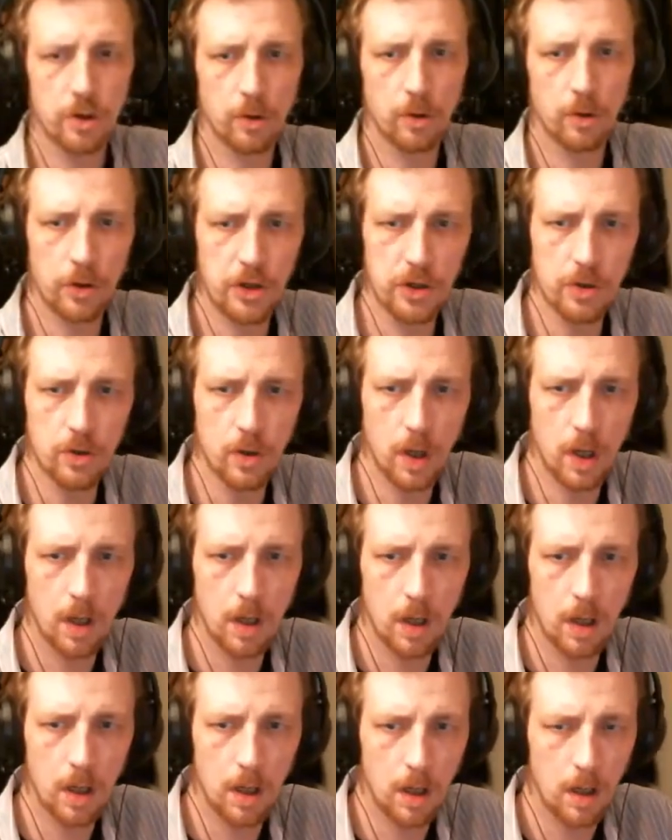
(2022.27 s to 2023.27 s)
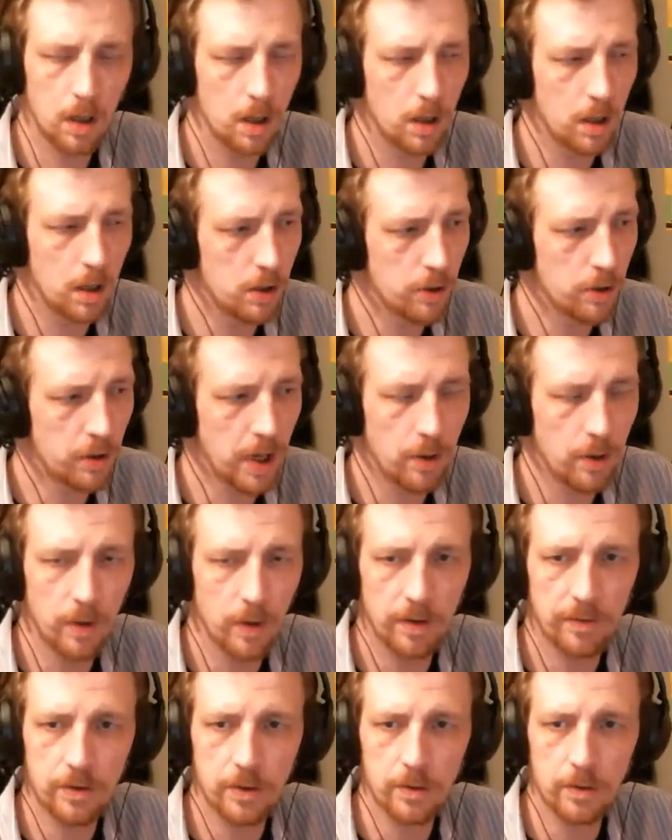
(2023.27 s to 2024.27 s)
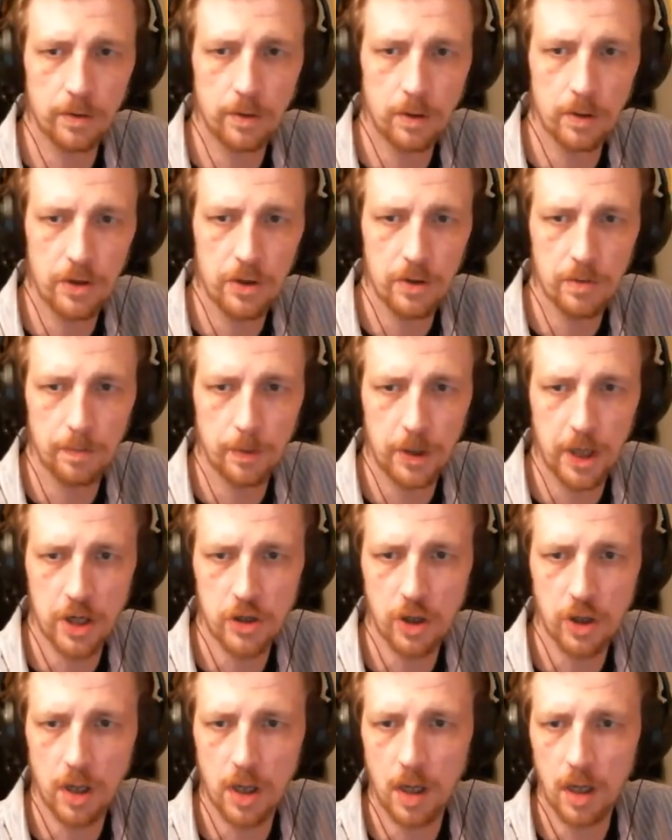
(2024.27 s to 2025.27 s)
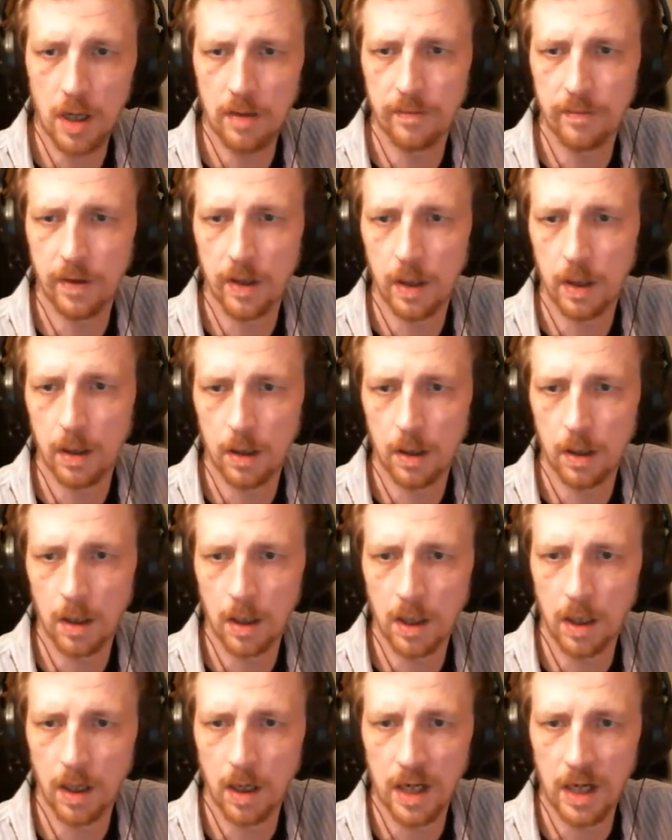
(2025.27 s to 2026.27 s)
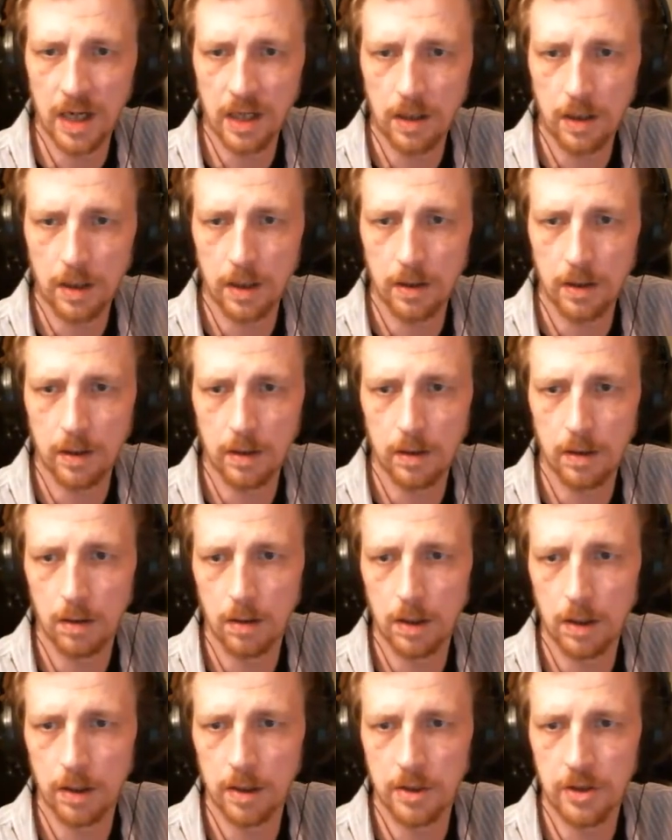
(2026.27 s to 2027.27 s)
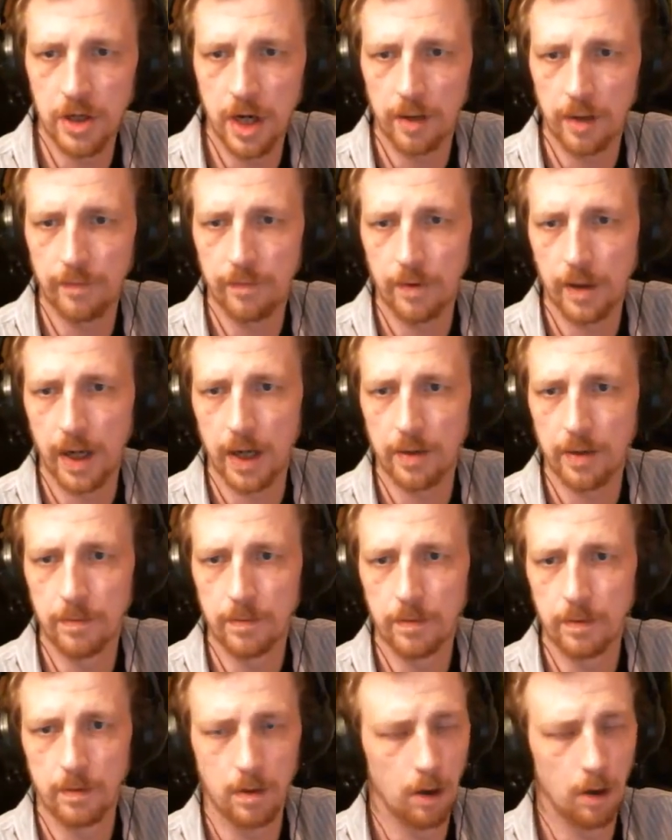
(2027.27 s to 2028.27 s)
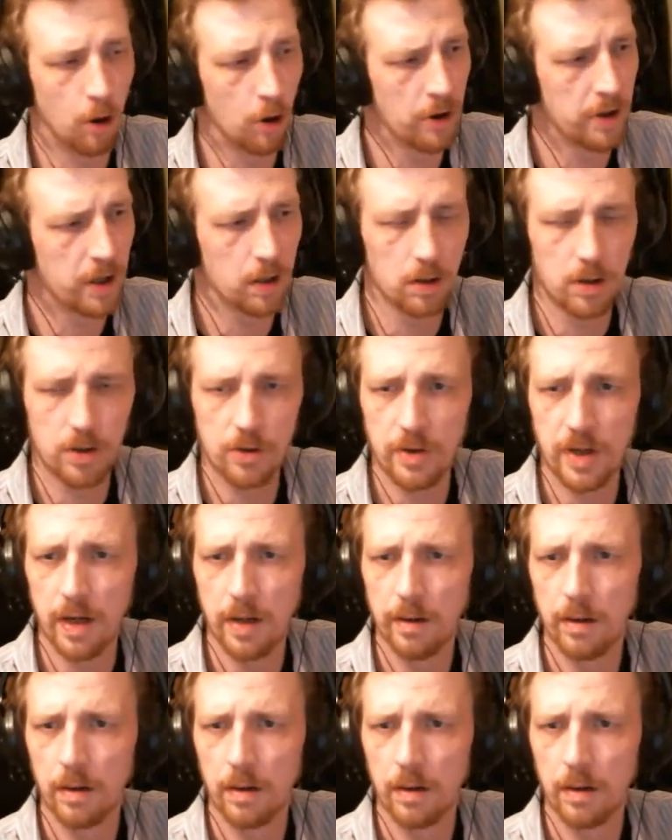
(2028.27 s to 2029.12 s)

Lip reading: could you, UKRifter, could you potentially leave a little link in the chat for that article you did?